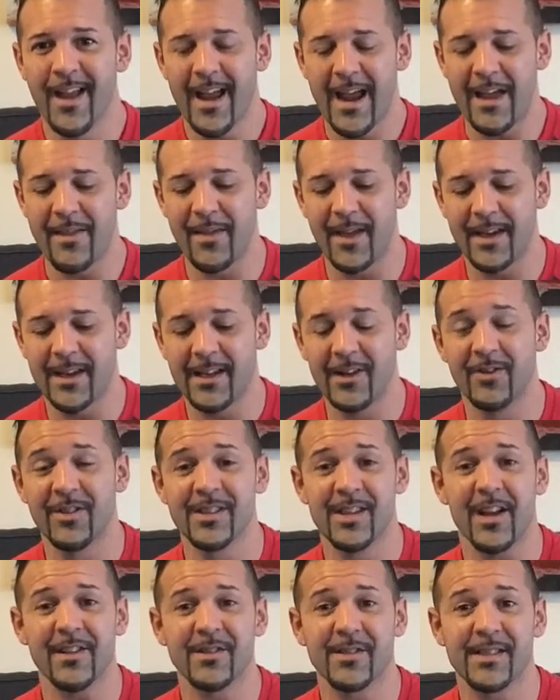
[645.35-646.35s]
And then here
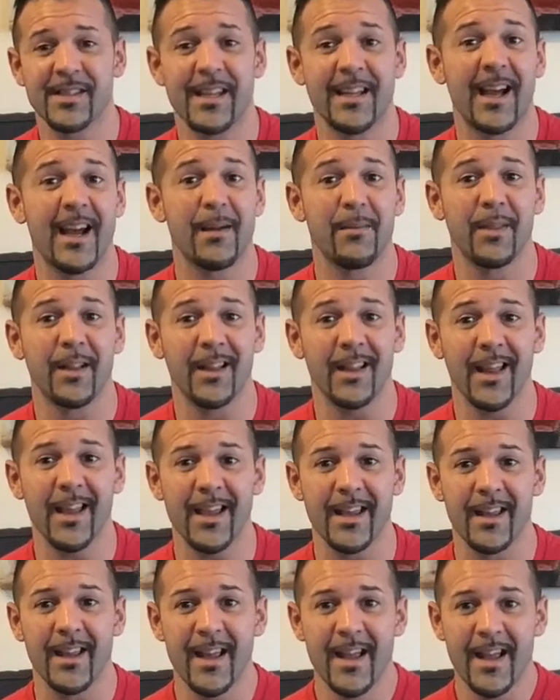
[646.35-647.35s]
he's also saying, I am the
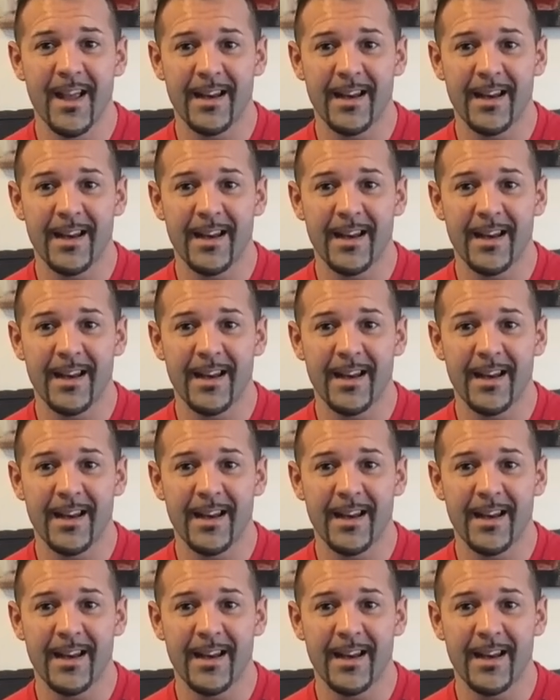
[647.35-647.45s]
light.